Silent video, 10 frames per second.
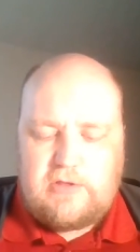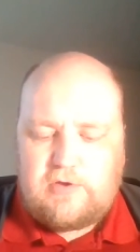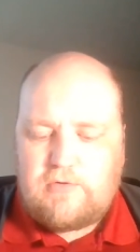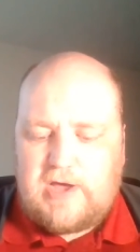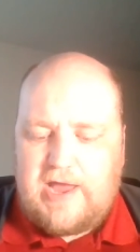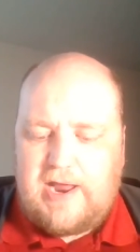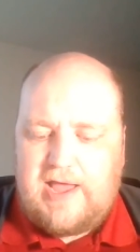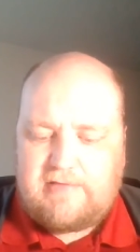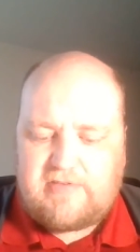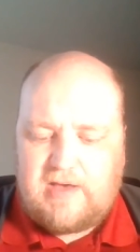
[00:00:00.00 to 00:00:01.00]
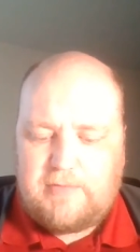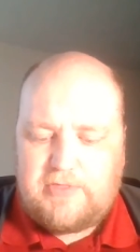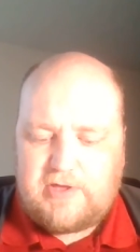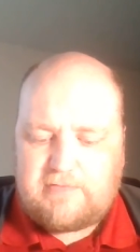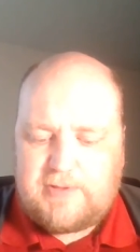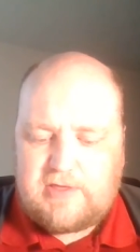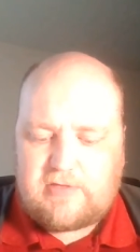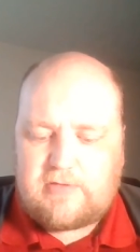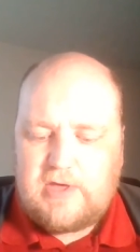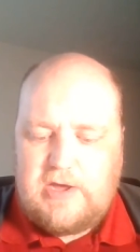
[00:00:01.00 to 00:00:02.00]
two kind of had some of this, but
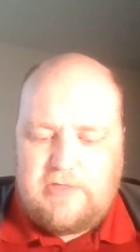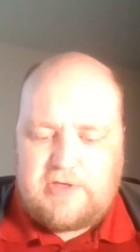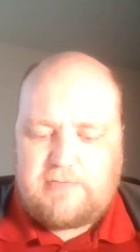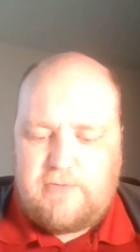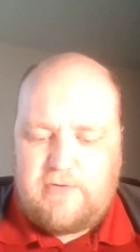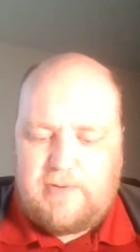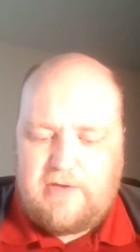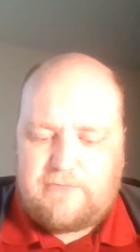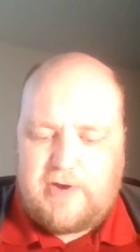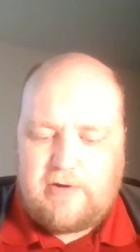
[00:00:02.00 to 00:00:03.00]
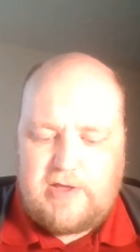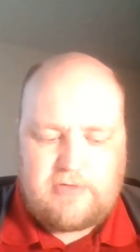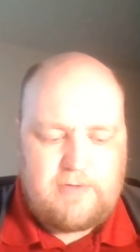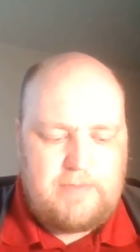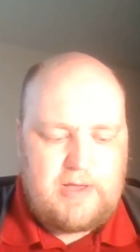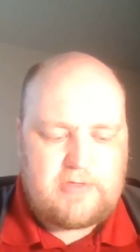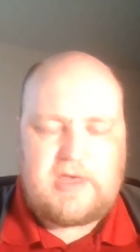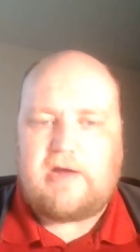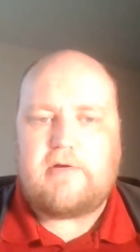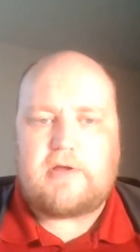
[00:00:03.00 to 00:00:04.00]
this this movie by far has the
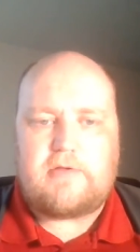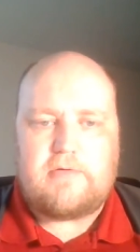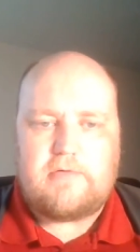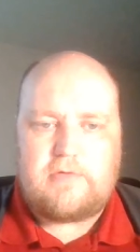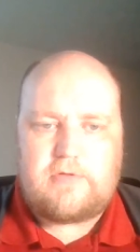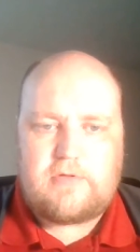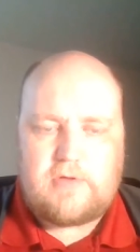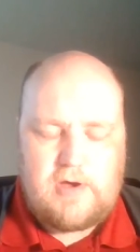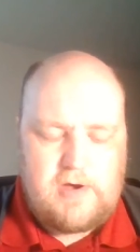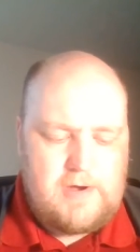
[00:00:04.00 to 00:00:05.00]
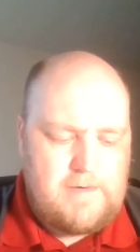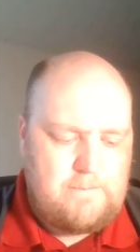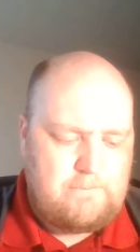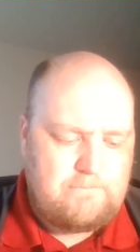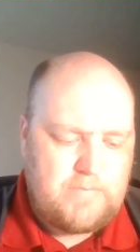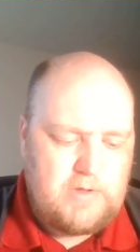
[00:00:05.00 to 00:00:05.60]
best characters. Um,